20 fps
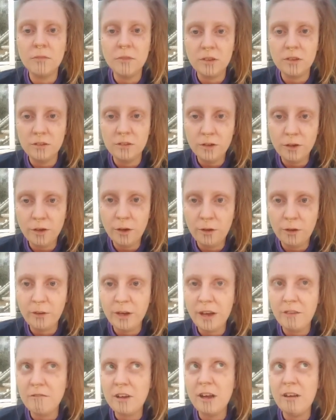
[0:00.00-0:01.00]
you know,
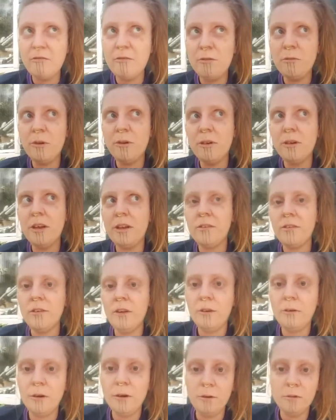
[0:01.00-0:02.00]
everyone has
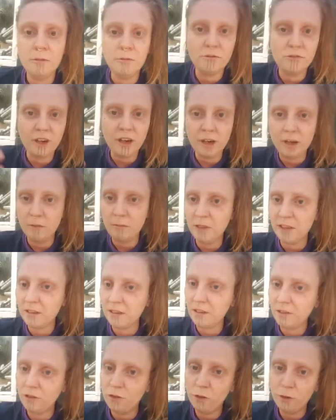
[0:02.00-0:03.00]
their own time and
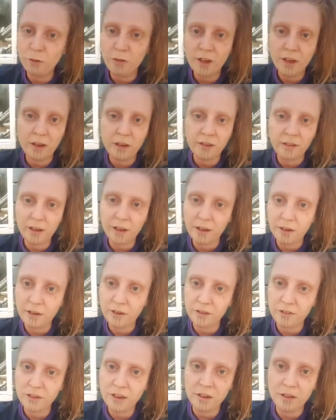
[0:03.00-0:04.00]
can do
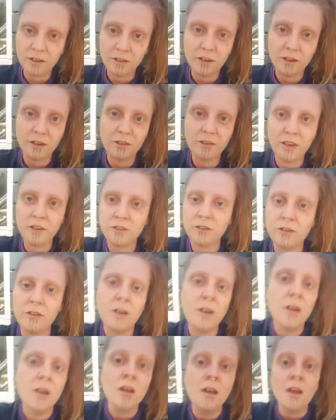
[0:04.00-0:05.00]
their ascension
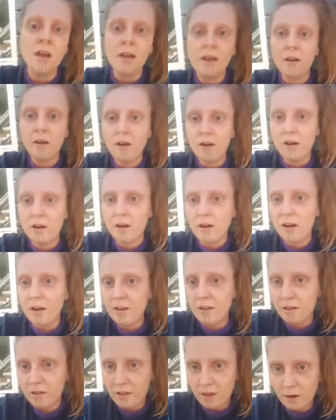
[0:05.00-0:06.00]

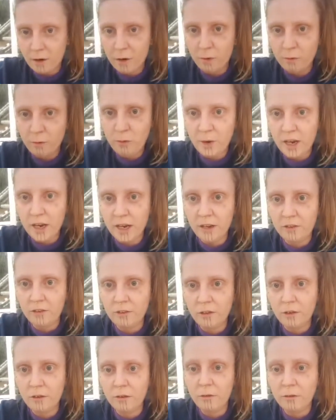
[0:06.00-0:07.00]
in their own way.
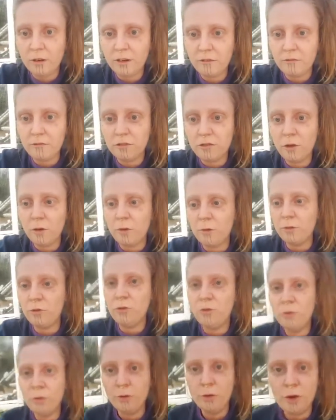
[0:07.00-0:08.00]
So if souls
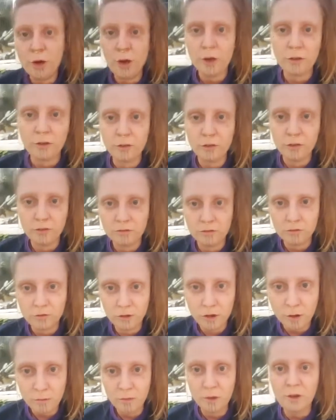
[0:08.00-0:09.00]
do not
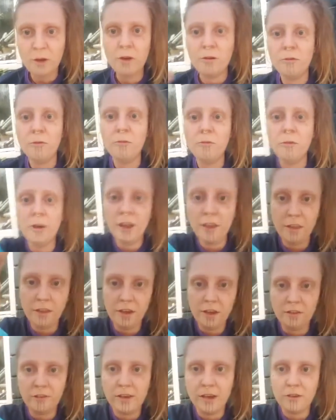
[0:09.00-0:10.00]
come along with
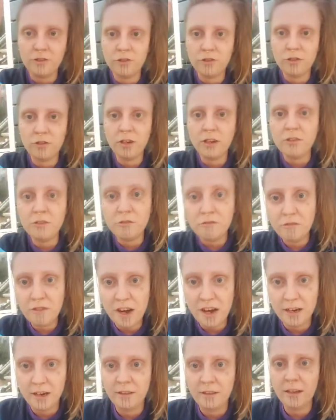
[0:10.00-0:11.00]
the ascension, that's
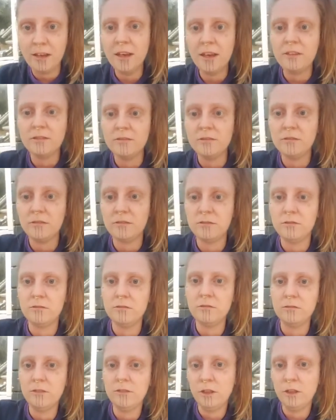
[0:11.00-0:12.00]
fine. They get
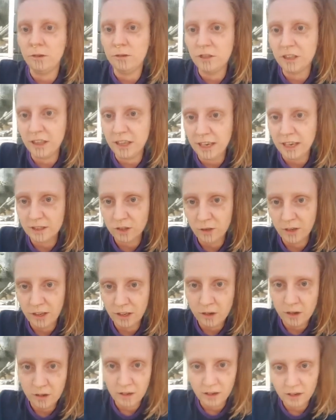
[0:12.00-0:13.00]

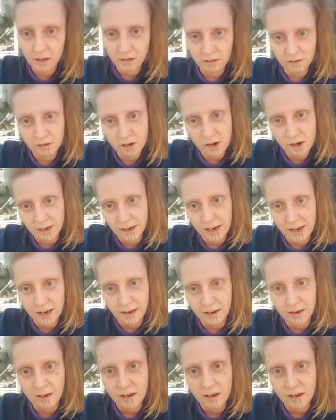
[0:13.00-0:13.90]
to incarnate